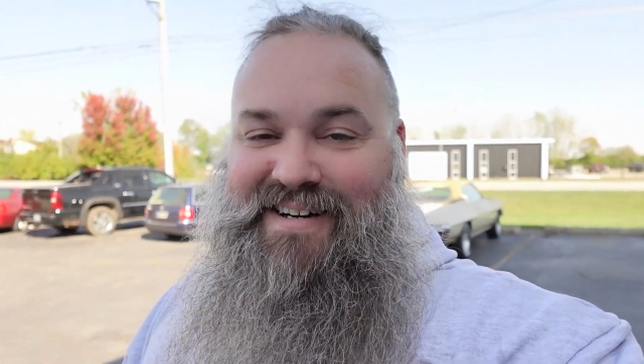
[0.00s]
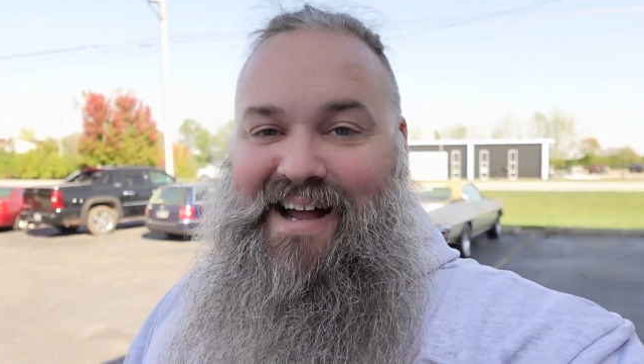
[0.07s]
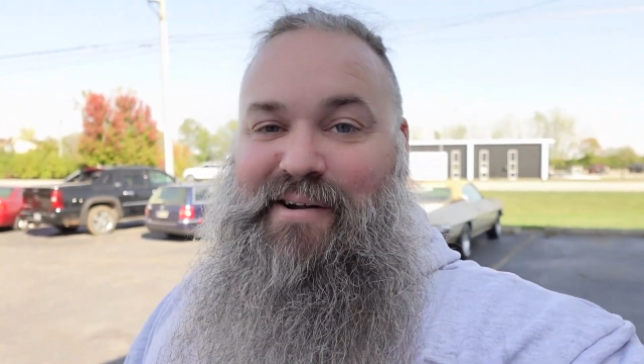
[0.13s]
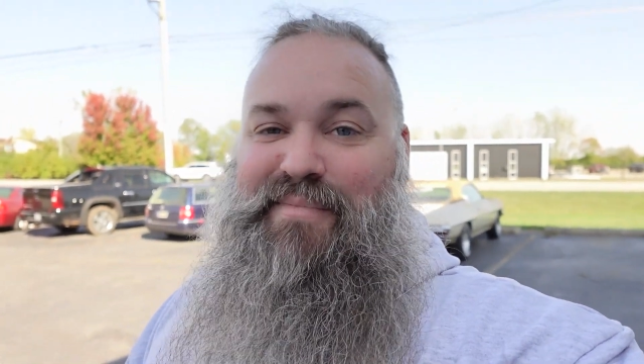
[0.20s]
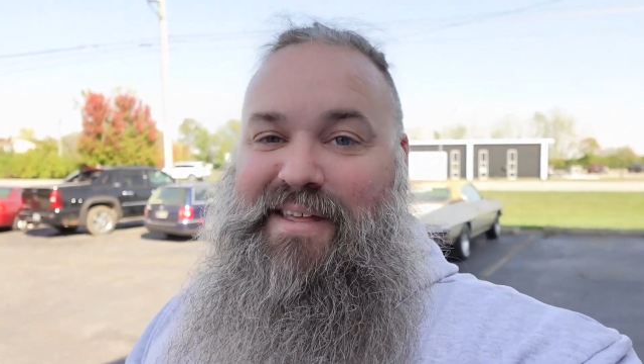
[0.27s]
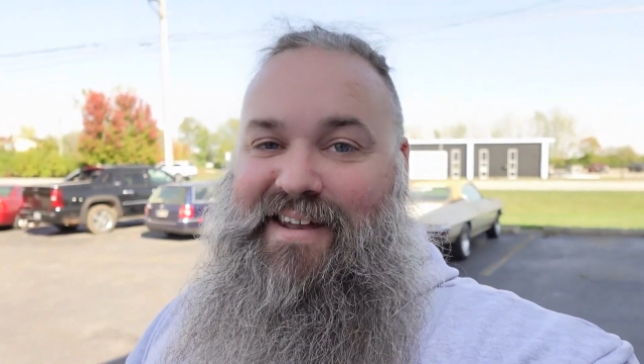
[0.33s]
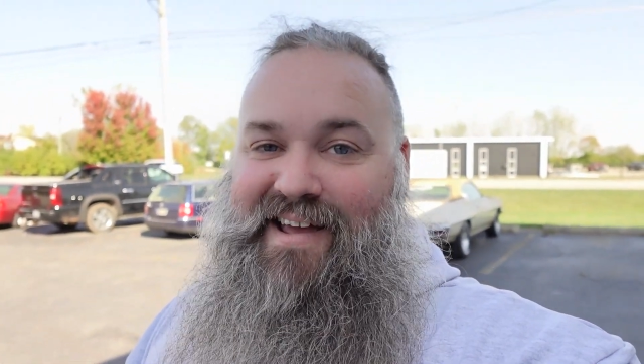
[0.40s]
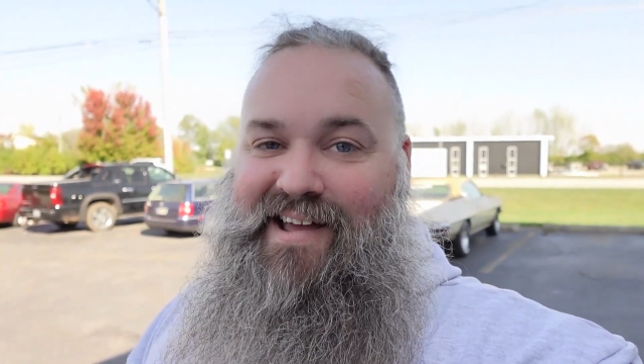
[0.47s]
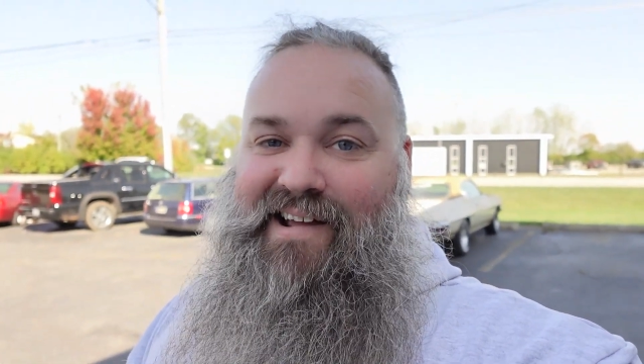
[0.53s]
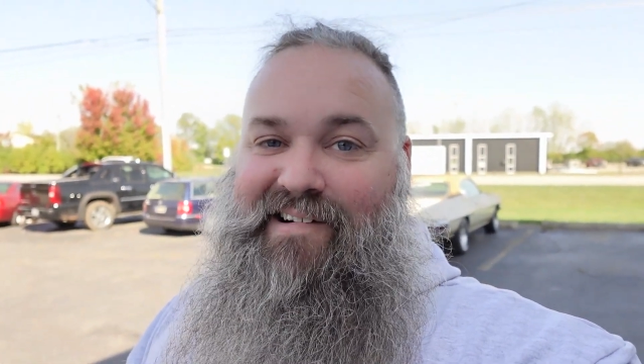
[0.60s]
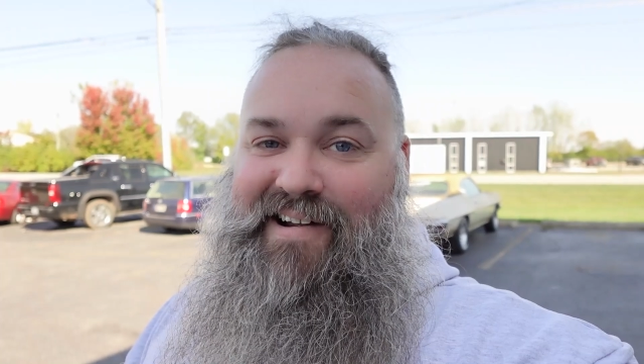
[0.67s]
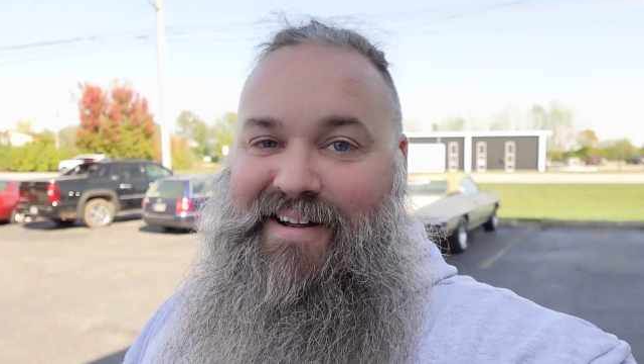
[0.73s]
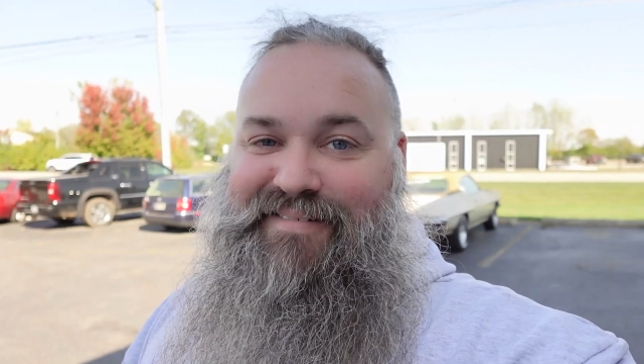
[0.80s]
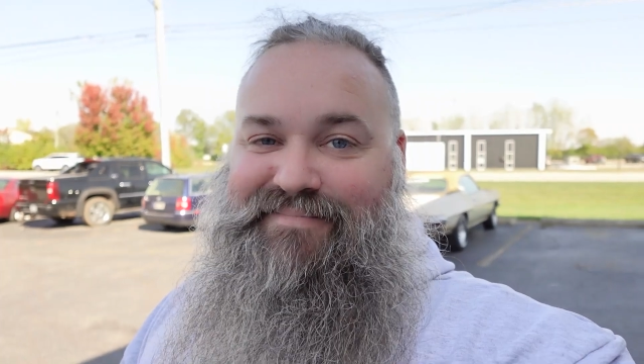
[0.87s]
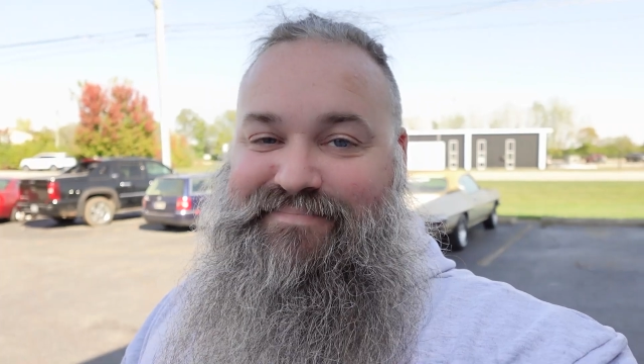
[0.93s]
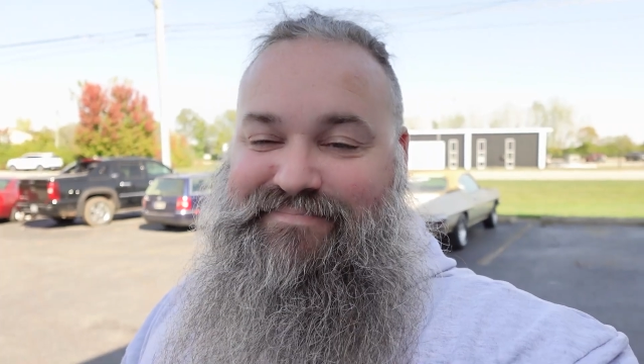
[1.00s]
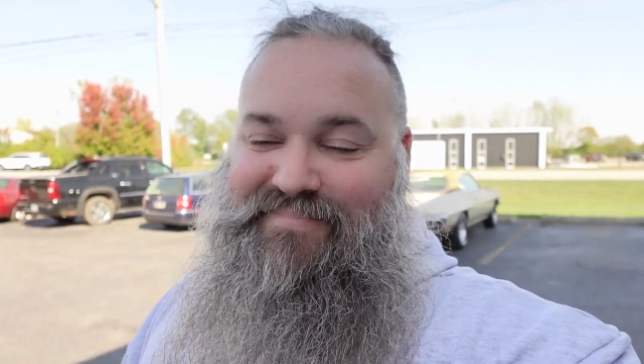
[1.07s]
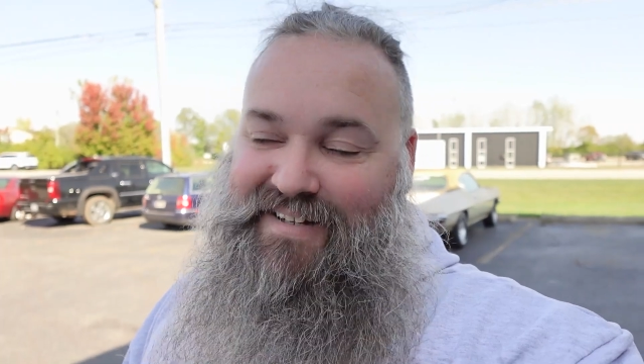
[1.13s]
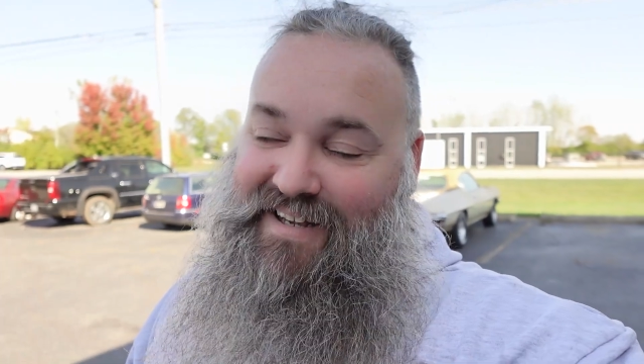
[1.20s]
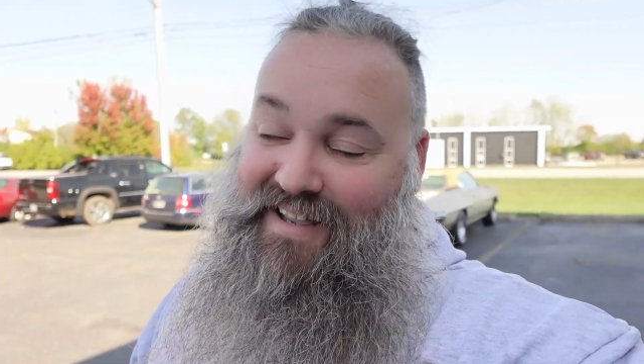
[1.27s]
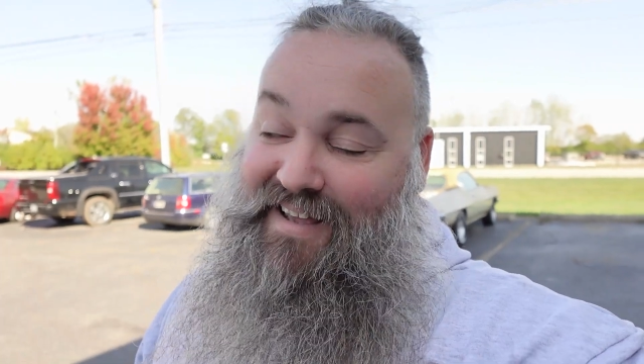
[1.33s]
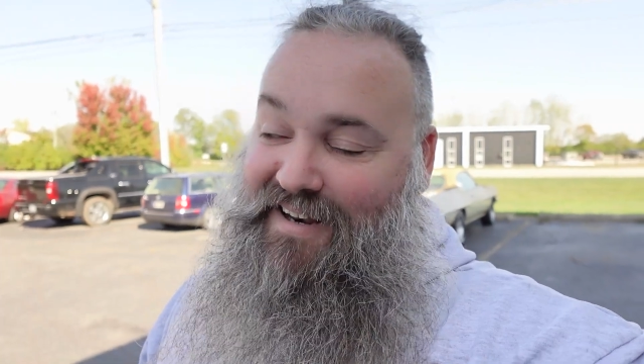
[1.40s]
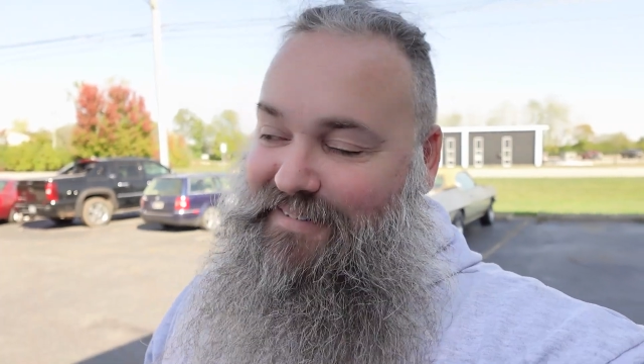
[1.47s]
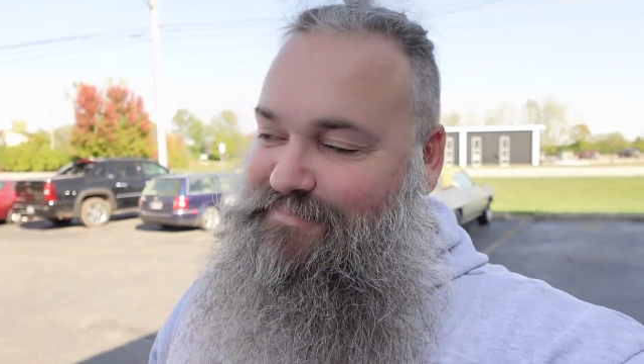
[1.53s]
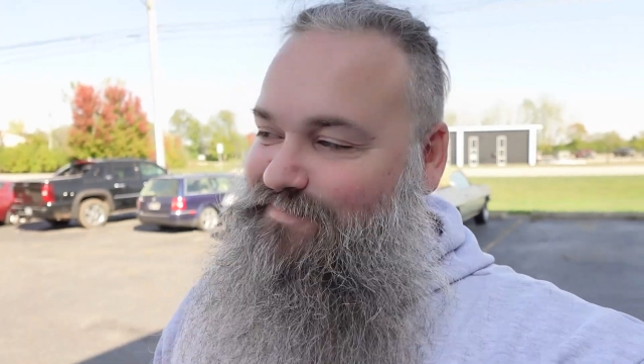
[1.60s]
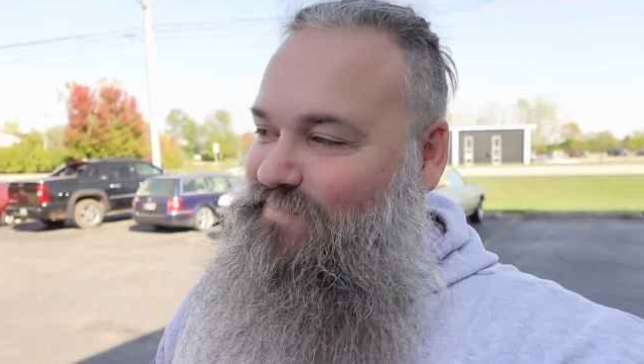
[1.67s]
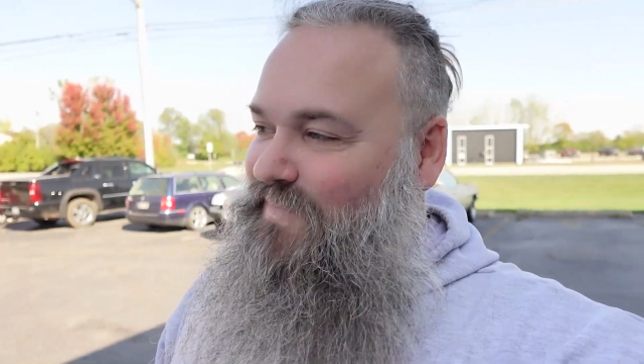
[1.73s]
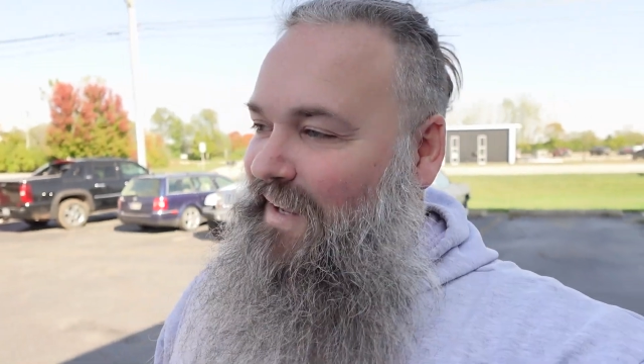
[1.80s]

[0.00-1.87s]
time in the day, right? I get it.